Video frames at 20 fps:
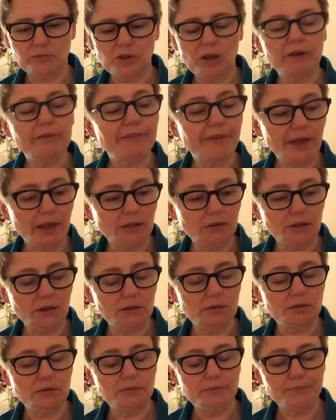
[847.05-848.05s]

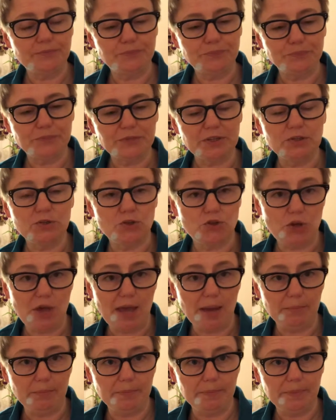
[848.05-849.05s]
offended
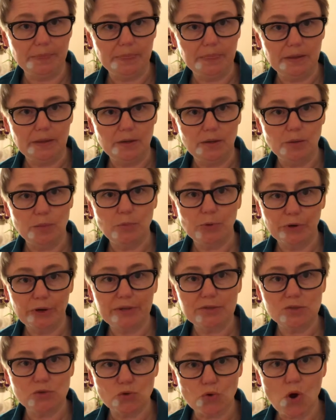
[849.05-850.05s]
Jem pretty
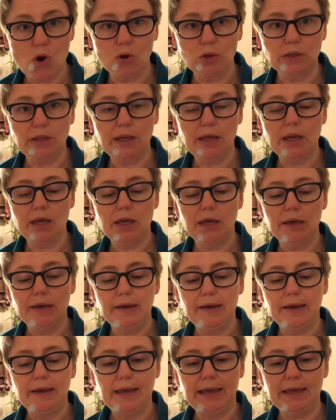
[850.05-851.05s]
strongly,
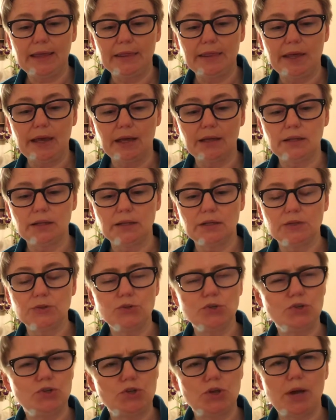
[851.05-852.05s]
and then
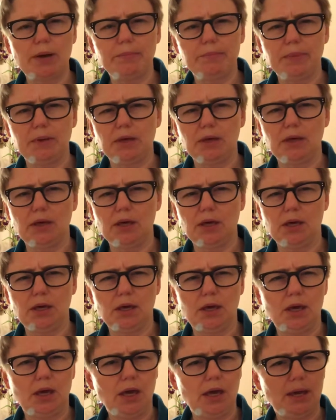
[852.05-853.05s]
Jem
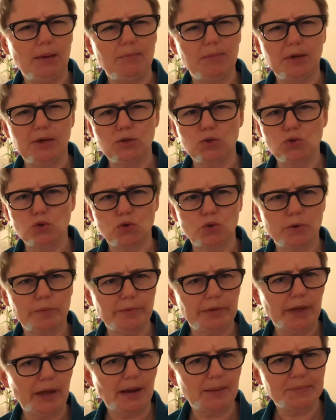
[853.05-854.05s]
became
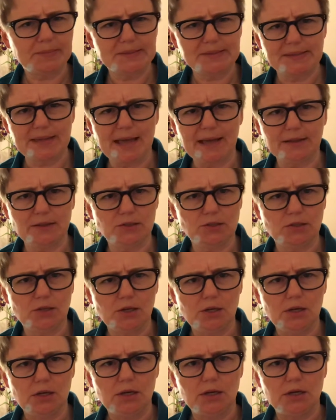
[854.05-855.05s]
extremely upset,
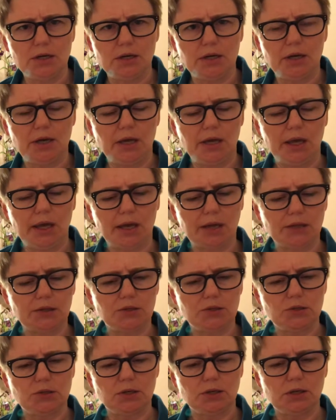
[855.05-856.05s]

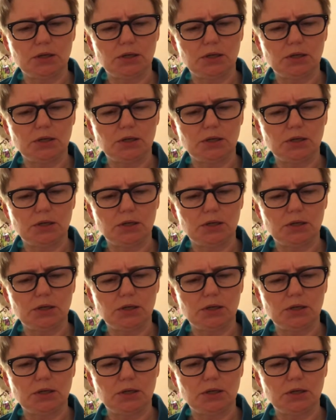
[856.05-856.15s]
and